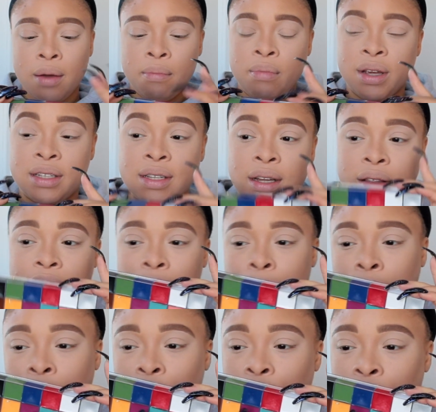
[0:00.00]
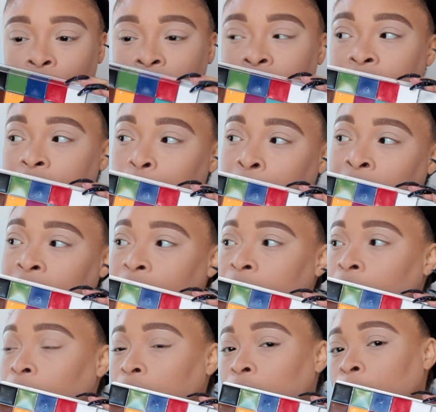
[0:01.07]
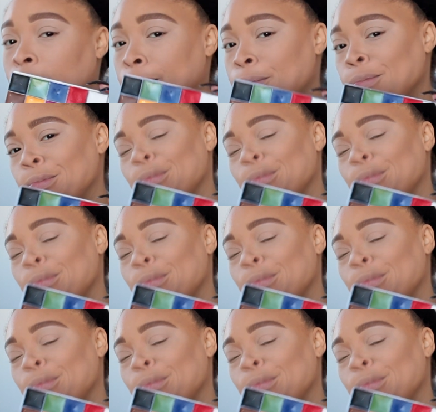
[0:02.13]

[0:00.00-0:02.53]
mixing the blue and this pink color,